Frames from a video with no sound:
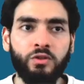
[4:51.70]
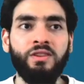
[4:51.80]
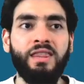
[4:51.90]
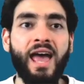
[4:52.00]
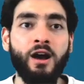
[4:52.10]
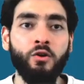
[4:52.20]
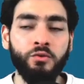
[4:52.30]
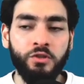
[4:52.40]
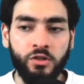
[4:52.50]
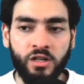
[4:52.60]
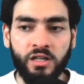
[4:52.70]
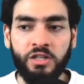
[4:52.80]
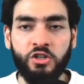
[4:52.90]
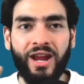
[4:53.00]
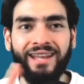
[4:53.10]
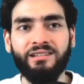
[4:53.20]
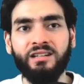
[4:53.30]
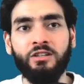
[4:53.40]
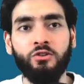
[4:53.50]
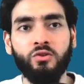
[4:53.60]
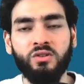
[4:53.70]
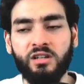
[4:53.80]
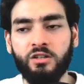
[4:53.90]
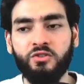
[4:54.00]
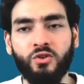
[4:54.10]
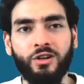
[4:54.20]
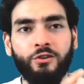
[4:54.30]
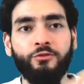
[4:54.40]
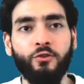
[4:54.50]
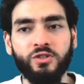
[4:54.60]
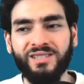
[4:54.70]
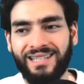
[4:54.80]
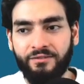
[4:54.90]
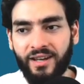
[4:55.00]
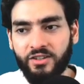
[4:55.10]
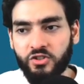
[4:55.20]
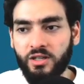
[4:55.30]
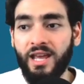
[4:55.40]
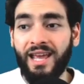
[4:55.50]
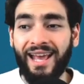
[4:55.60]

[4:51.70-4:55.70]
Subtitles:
now you're entering into a territory of forced convection.